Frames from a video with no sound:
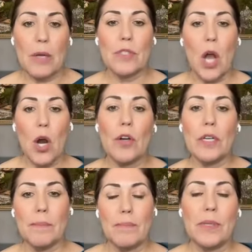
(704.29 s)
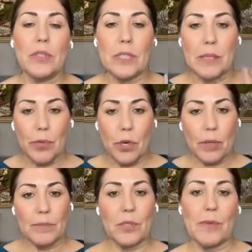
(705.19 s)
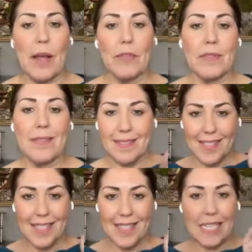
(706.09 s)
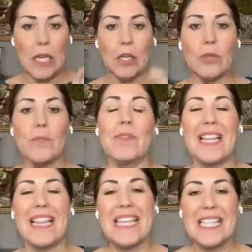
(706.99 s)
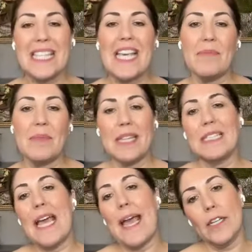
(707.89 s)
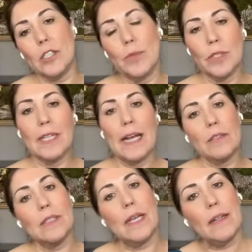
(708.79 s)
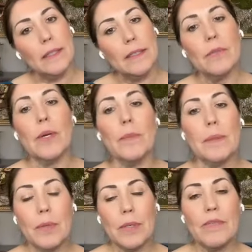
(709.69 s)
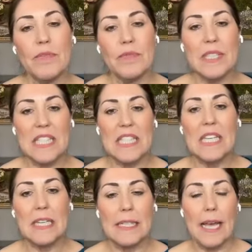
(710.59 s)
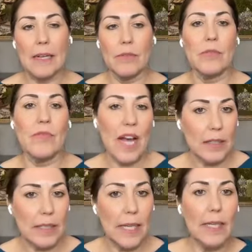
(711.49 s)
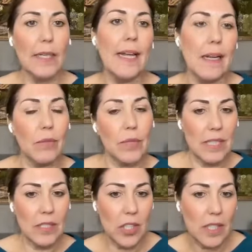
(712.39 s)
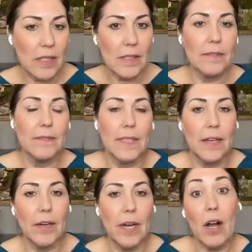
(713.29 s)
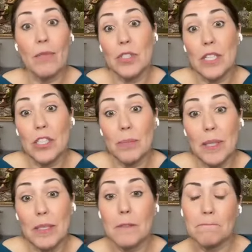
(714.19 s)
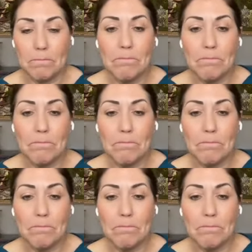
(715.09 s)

I was already building programs around this ego. This gave me the tangible to now sell it to where people can see it and it was validated and it wasn't just, a conversation piece.